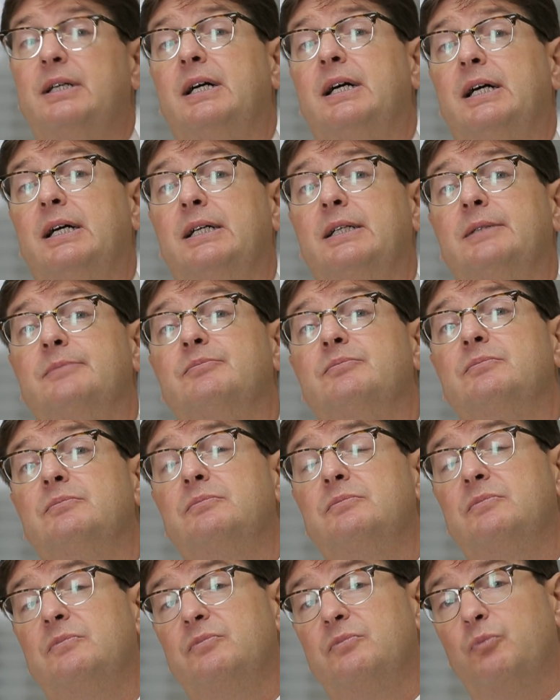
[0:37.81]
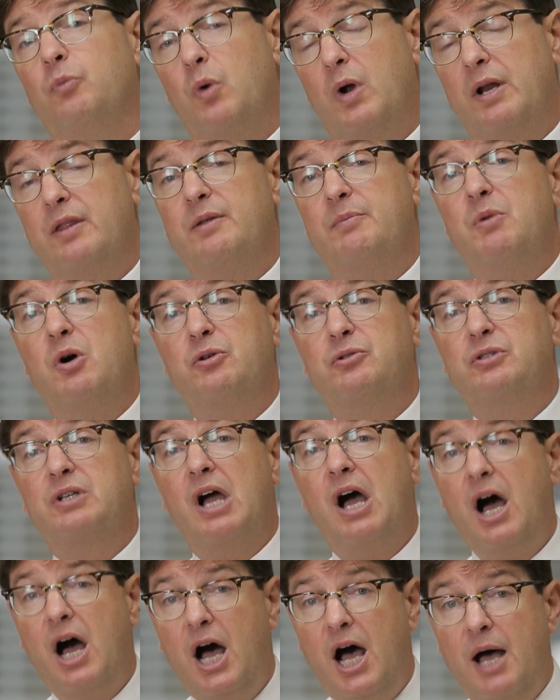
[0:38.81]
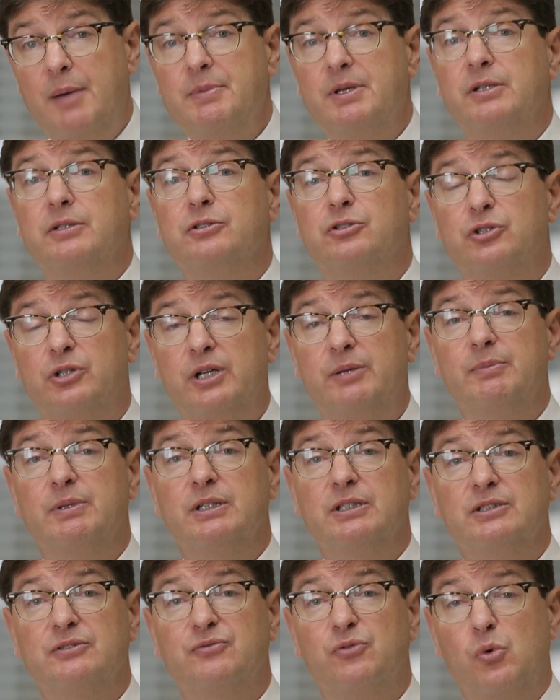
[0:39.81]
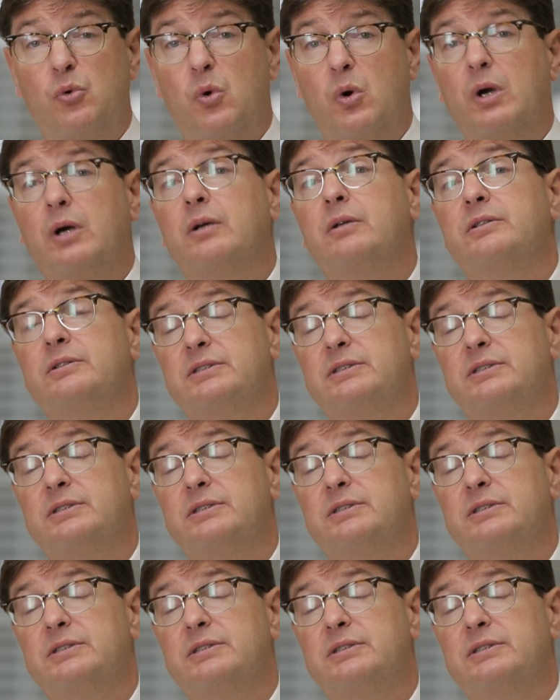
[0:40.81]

One of the most common treatments for